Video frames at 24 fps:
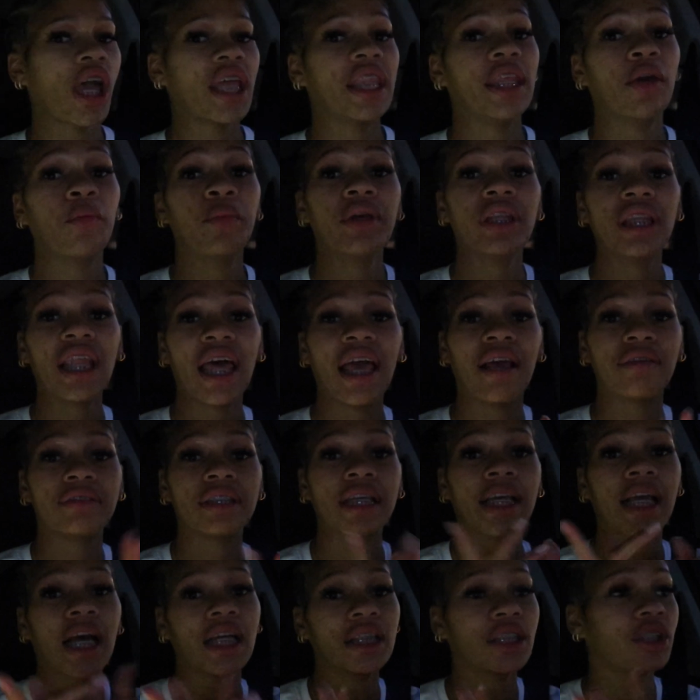Then we left
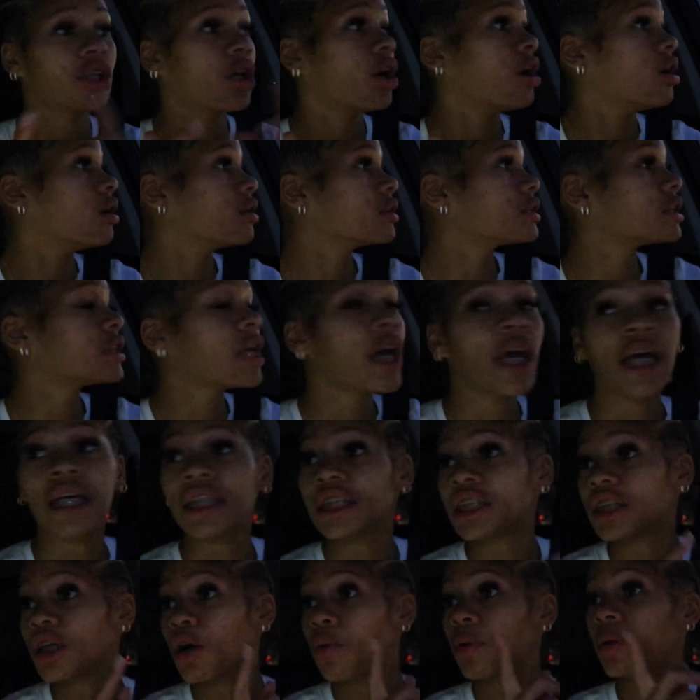and got the dogs.
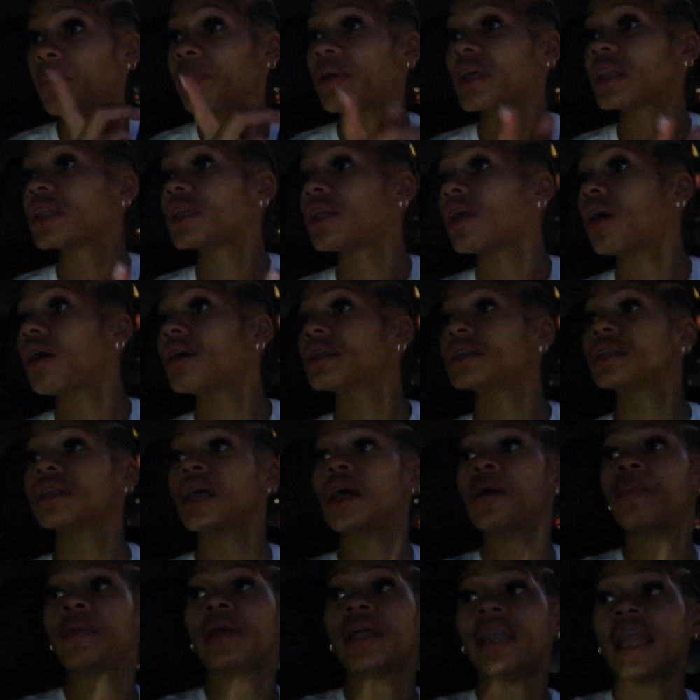So we picked the dogs
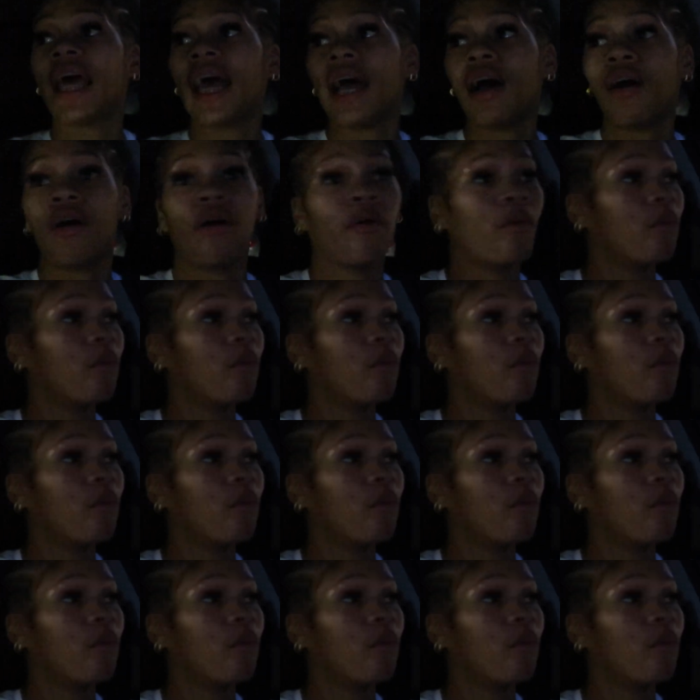up and now